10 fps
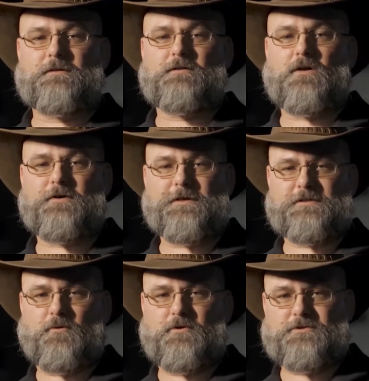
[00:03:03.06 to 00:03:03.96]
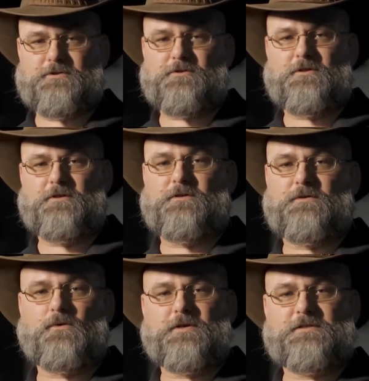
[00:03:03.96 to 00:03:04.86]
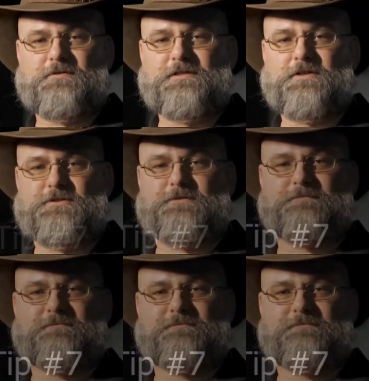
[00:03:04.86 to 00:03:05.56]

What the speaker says: the long exposure noise reduction.